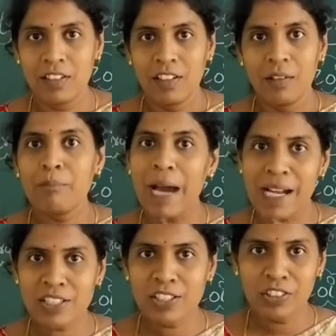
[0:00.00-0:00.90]

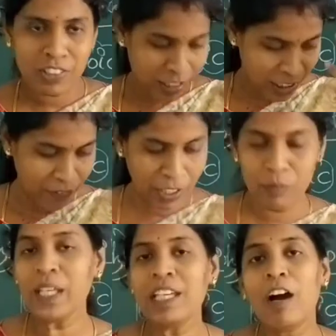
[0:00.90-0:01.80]
Matter, even
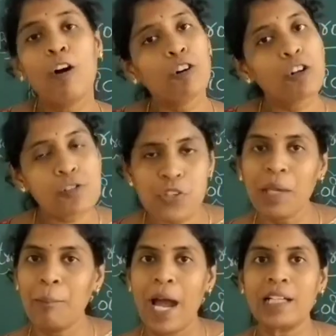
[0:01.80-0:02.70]
we are also a
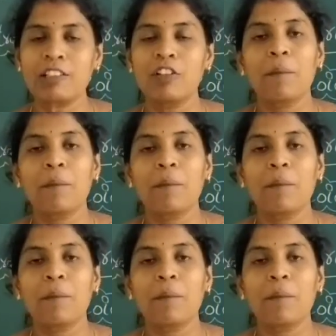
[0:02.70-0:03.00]
matter